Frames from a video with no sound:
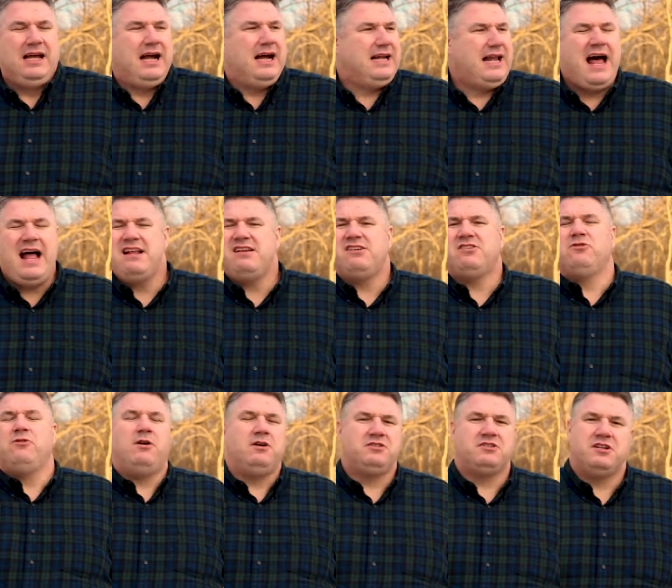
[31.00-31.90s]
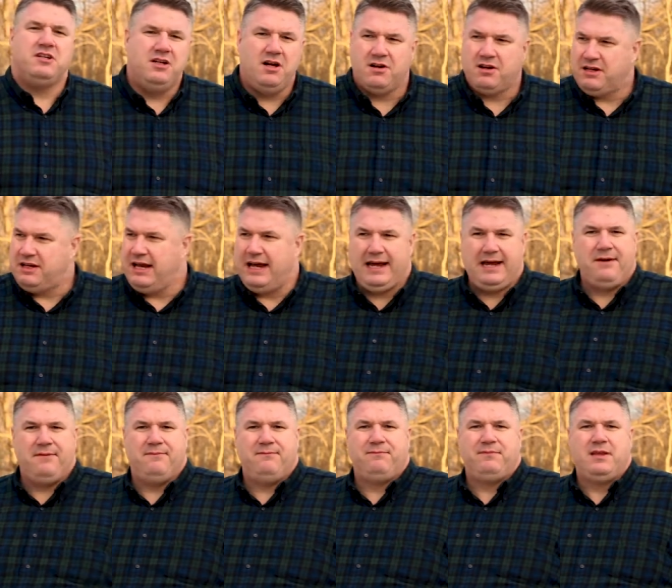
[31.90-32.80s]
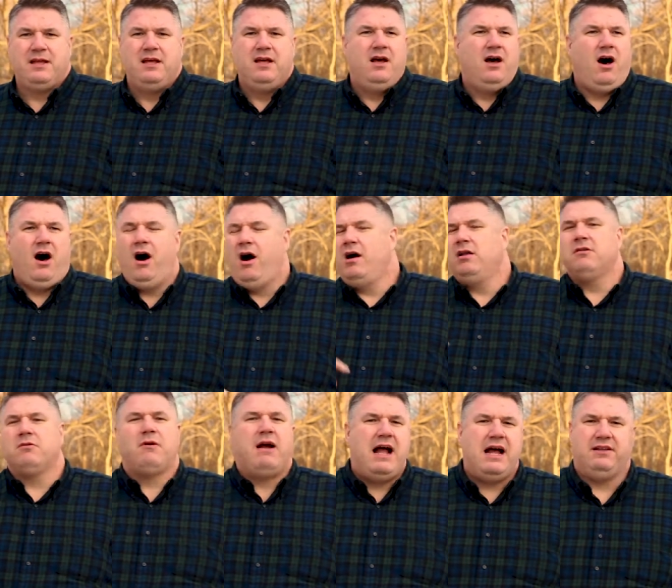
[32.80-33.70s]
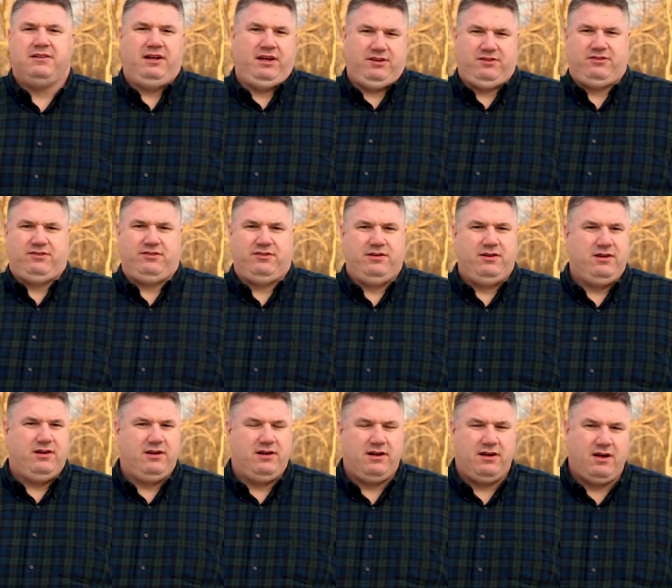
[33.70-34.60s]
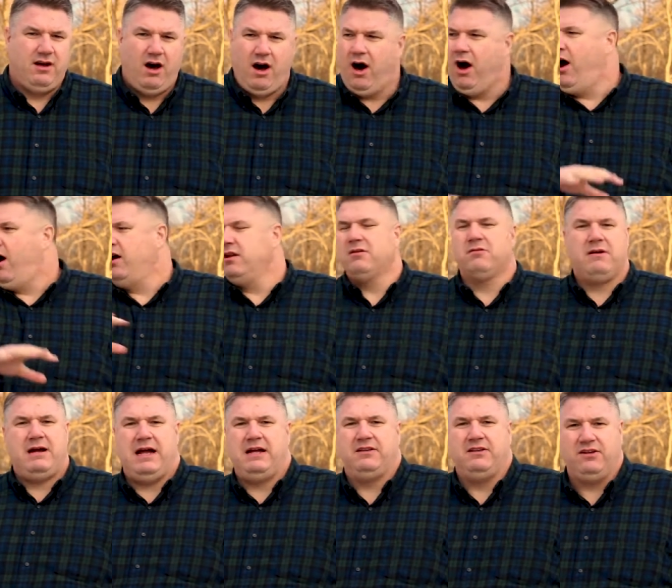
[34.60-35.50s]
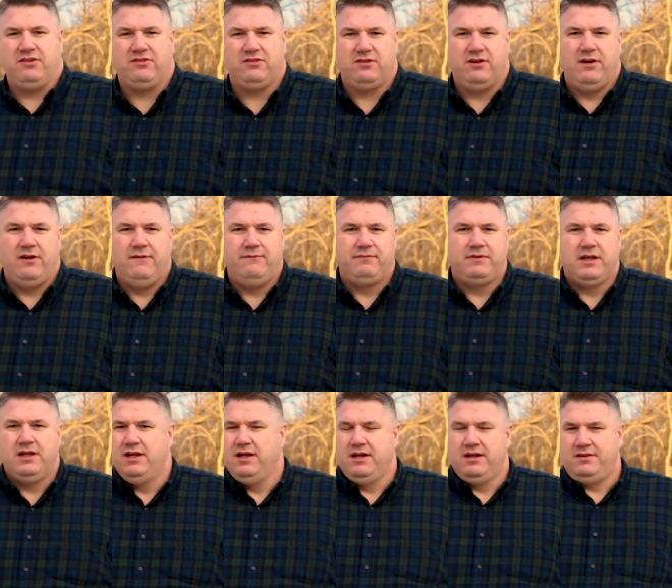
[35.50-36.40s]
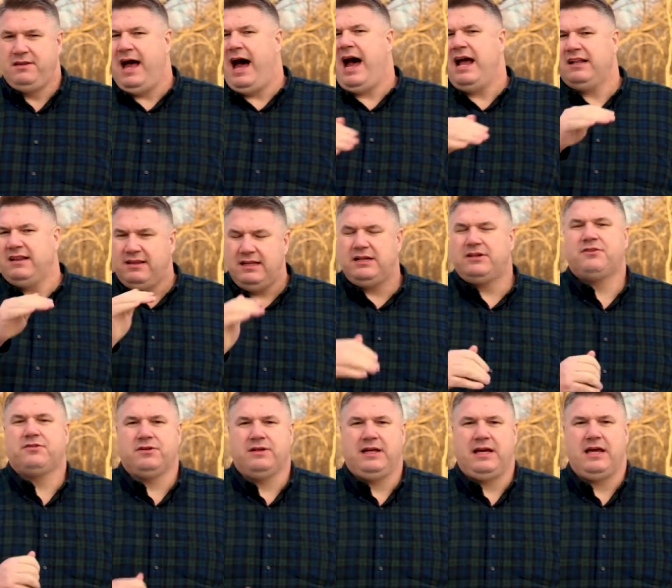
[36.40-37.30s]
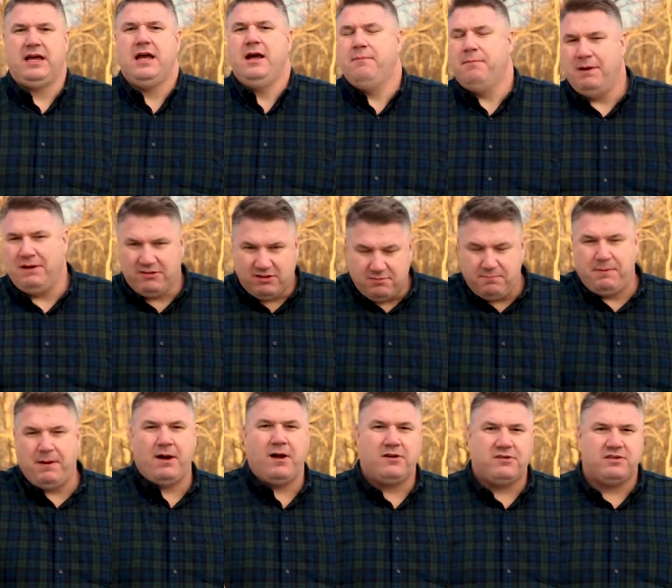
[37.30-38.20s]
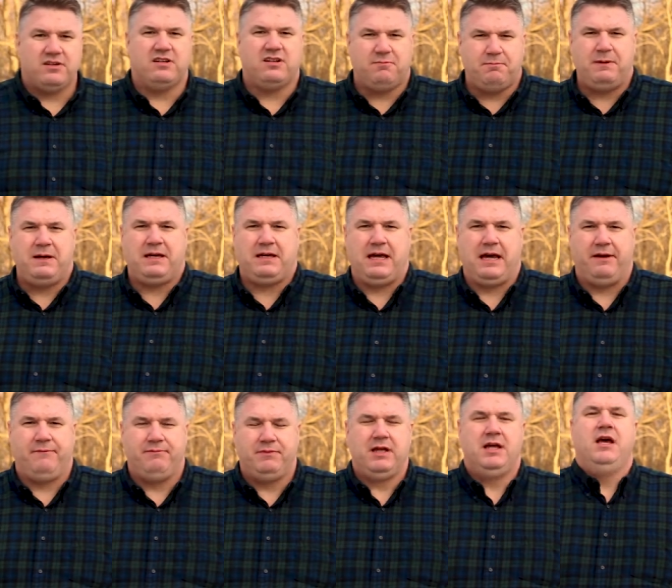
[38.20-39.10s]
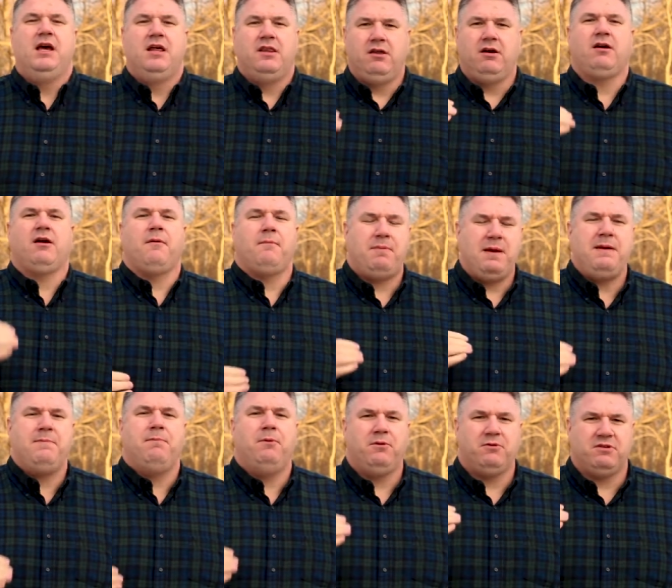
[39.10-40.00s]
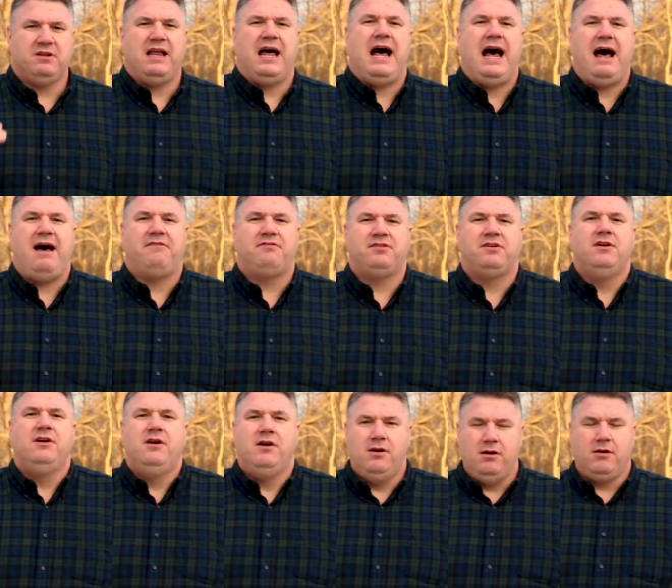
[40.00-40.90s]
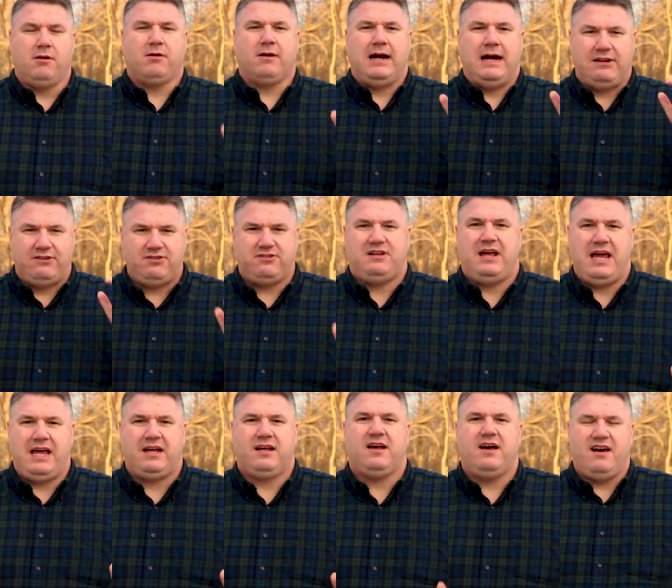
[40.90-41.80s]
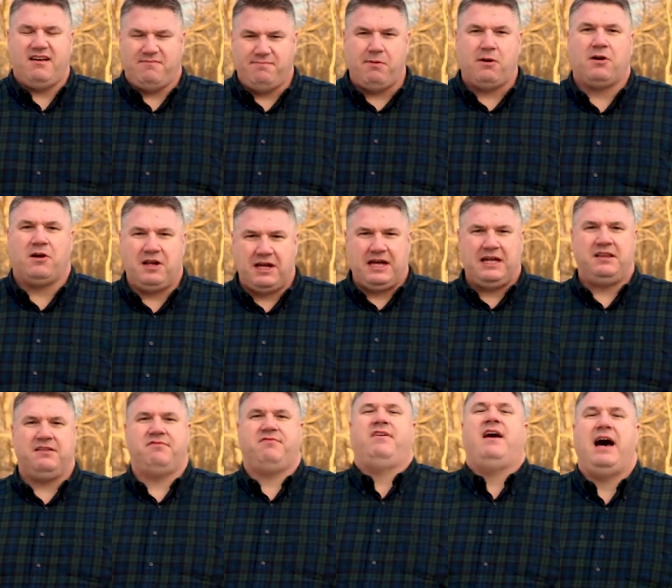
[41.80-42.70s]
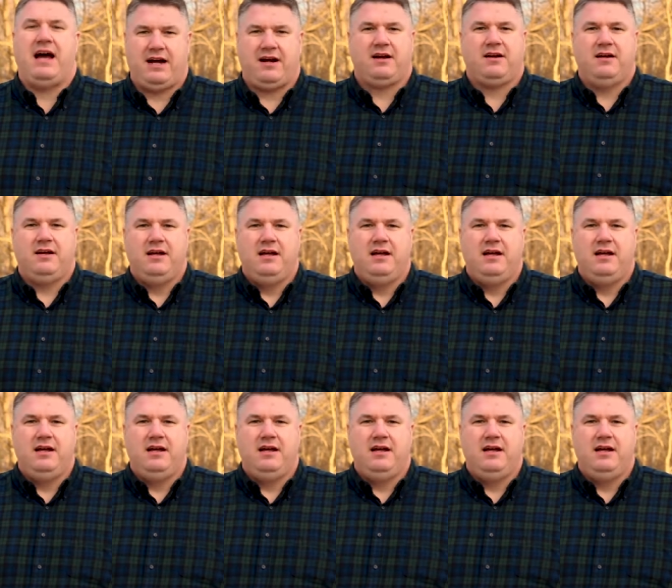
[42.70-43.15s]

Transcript: and i just want you to know today all around us all around us not literally but spiritually speaking there are people's lives who are at stake of burning in the fire